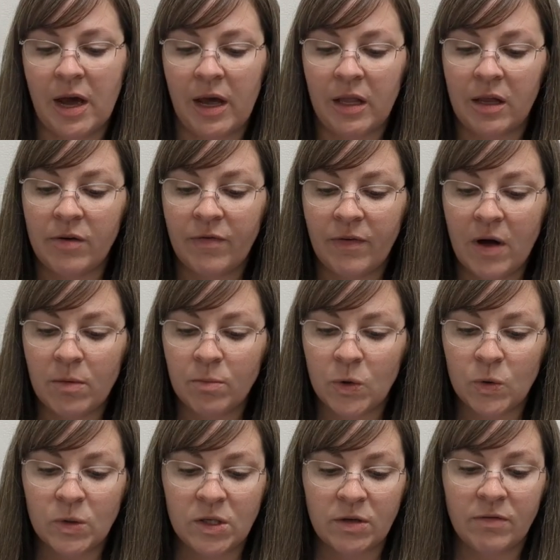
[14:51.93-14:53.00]
I Love Fall
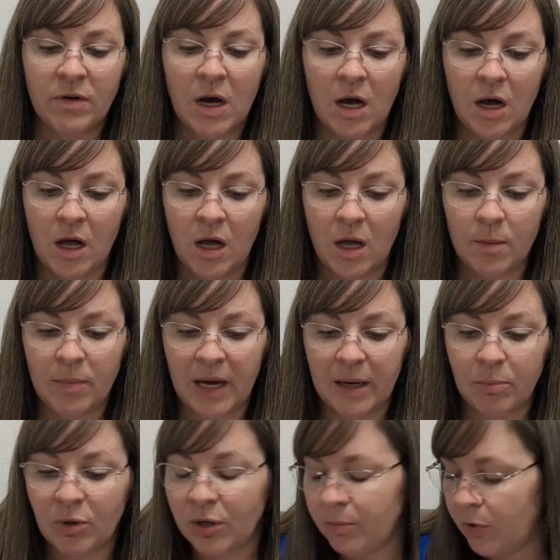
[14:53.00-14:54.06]
Most of All by
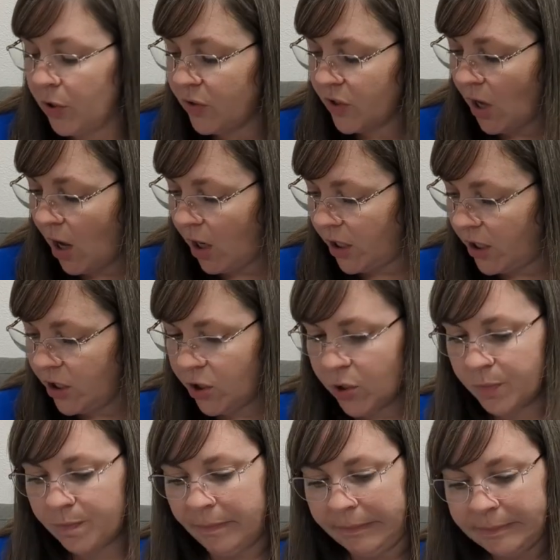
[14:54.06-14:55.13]
Primrose Cottage.